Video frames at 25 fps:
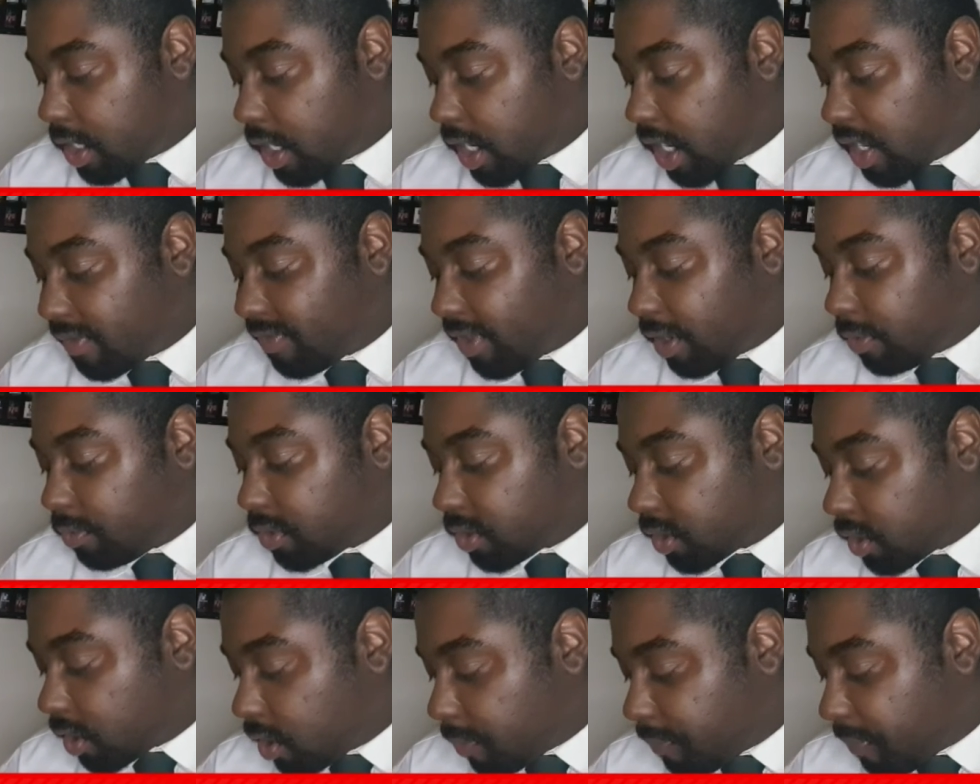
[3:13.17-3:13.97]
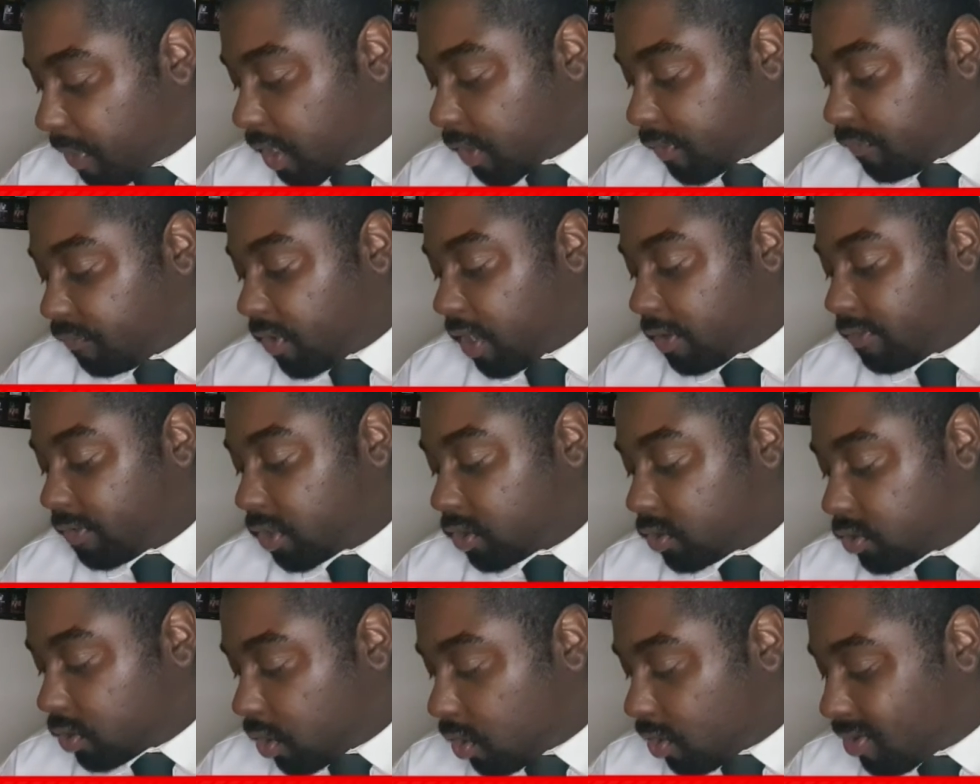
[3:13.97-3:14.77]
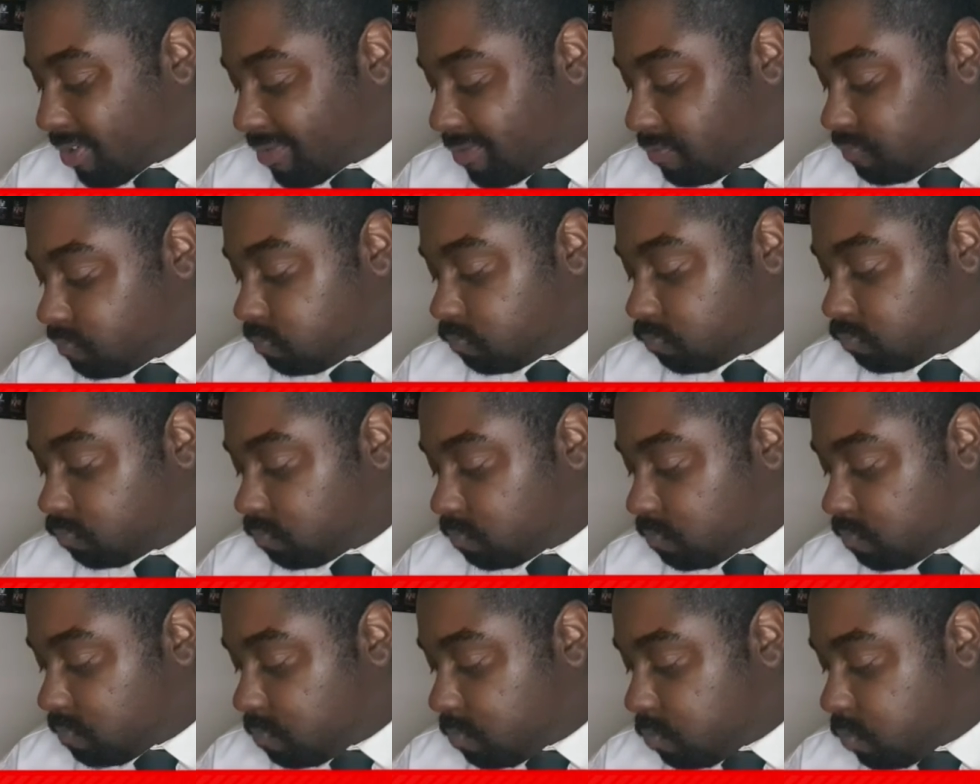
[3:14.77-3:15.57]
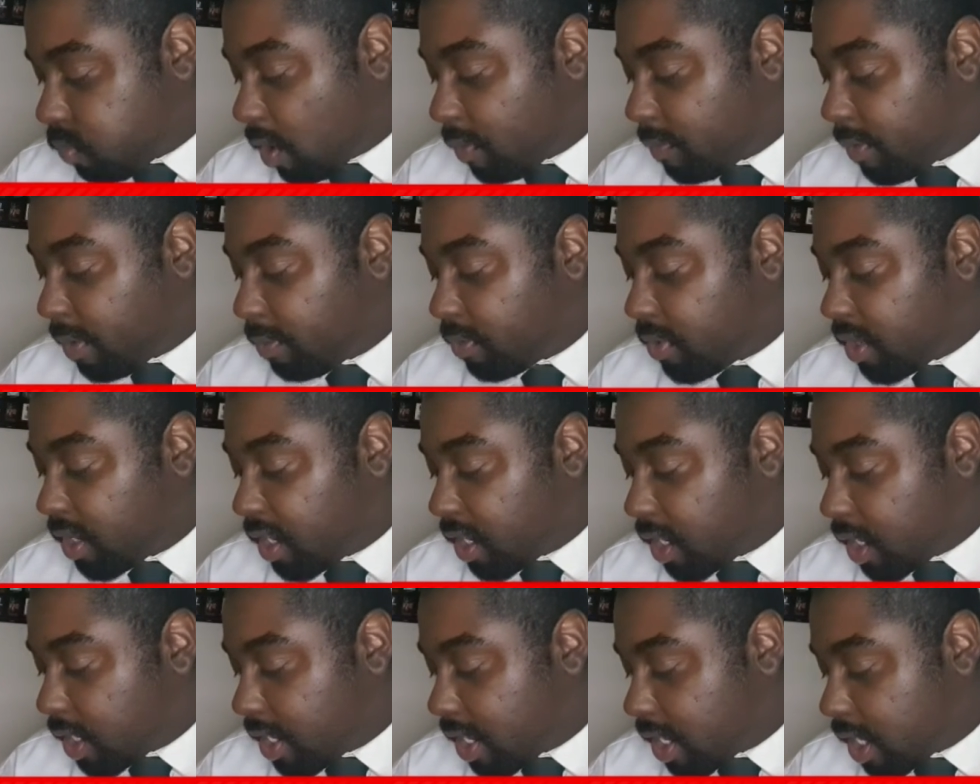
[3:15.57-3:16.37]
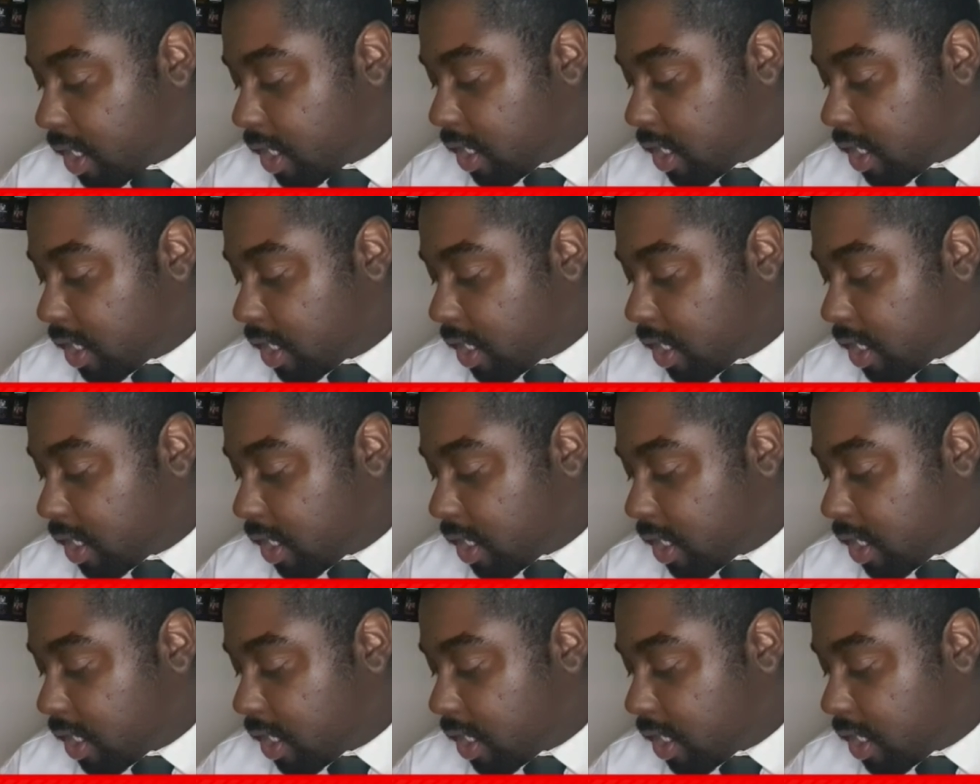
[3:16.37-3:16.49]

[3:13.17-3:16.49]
If I was going to pick a favorite song, probably,